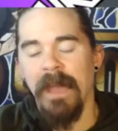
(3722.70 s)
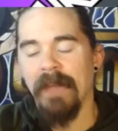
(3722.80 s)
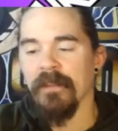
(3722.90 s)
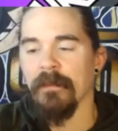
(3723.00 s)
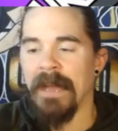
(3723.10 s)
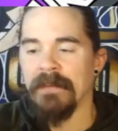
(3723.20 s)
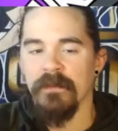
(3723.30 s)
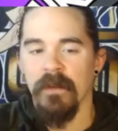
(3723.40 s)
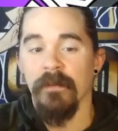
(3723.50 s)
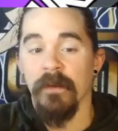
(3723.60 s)
after the match
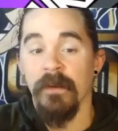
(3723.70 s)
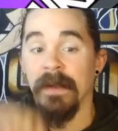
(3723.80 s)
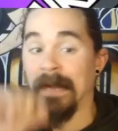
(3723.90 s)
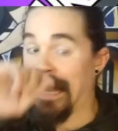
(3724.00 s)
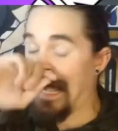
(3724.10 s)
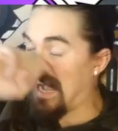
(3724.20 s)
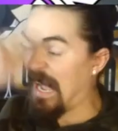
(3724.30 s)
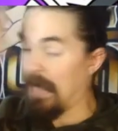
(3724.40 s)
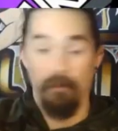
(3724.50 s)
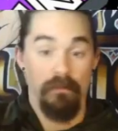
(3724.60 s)
was over.
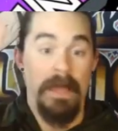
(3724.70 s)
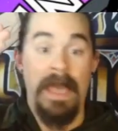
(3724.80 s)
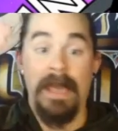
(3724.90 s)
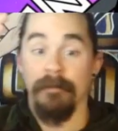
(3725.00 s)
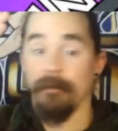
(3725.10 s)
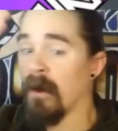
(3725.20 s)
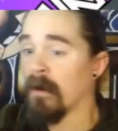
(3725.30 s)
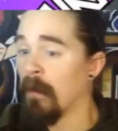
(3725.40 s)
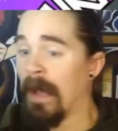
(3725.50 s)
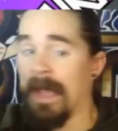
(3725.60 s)
I ran far
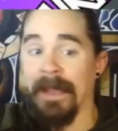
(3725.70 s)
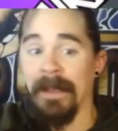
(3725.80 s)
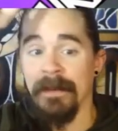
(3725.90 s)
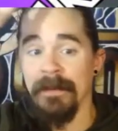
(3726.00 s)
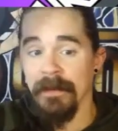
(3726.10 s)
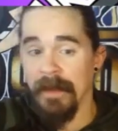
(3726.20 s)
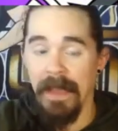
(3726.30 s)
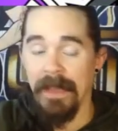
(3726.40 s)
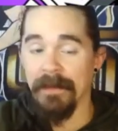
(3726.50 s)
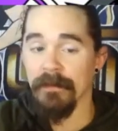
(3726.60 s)
away
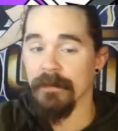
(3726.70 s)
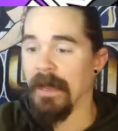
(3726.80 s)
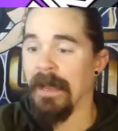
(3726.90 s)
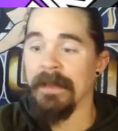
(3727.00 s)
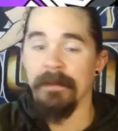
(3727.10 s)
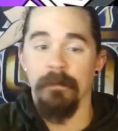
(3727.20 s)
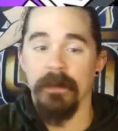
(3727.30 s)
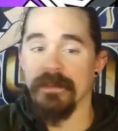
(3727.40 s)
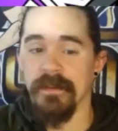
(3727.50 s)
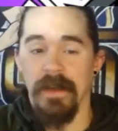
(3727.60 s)
and uh, and
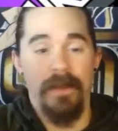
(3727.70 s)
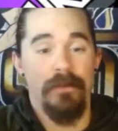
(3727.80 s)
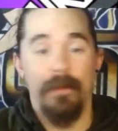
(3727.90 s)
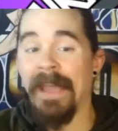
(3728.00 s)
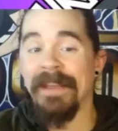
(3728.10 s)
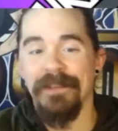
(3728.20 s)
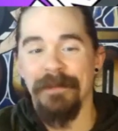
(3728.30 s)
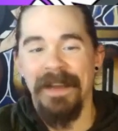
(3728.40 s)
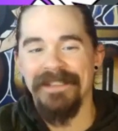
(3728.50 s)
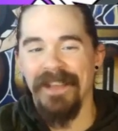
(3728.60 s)
was uh, crying to
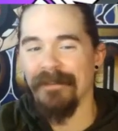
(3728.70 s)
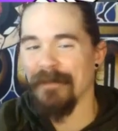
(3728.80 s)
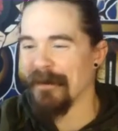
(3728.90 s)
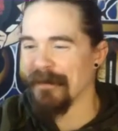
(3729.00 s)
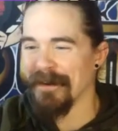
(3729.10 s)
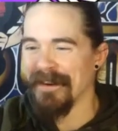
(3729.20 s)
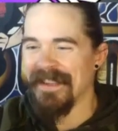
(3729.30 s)
myself over